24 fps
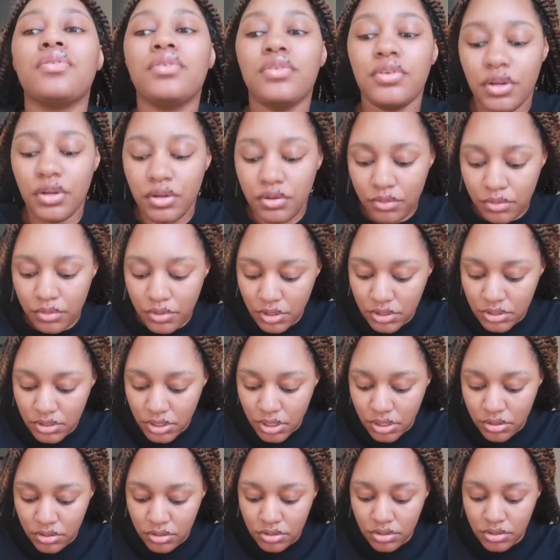you know, there's
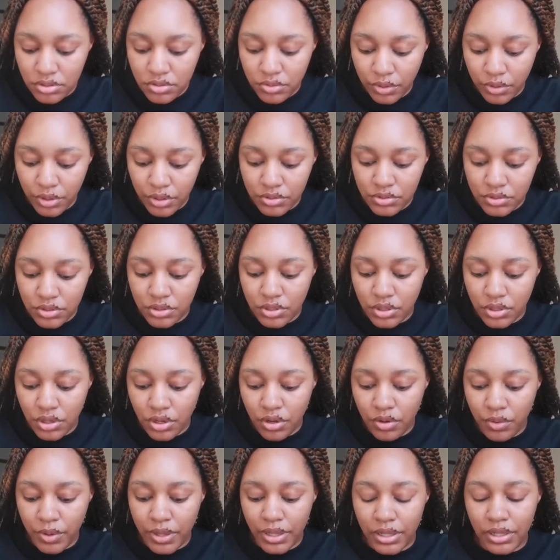other tutorials you can
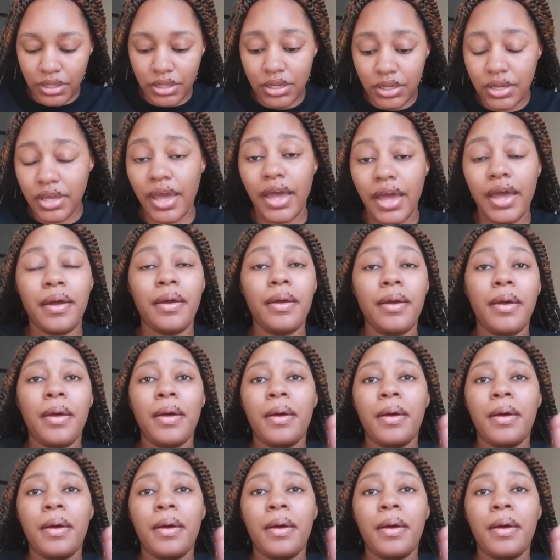go and look at,